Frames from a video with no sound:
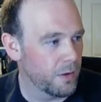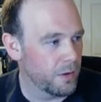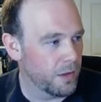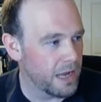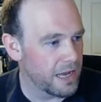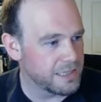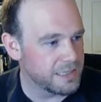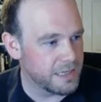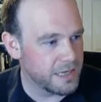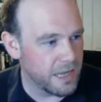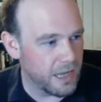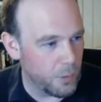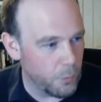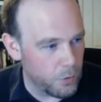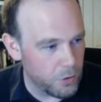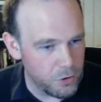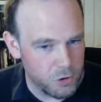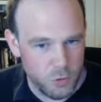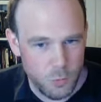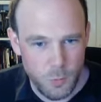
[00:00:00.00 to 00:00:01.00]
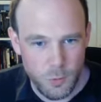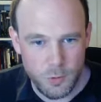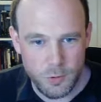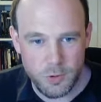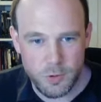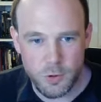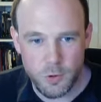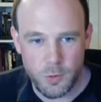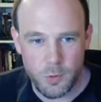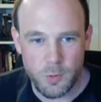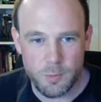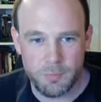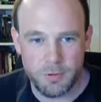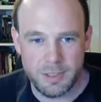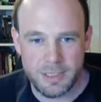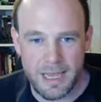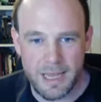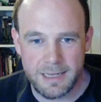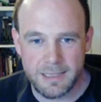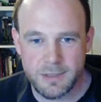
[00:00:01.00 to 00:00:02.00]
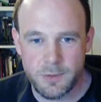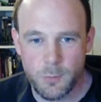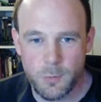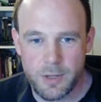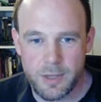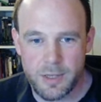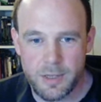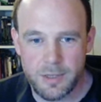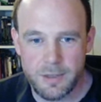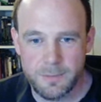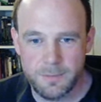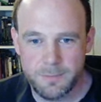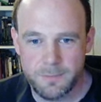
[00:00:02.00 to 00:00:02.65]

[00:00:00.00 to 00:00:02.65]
As a knight, we are sworn to protect the weak,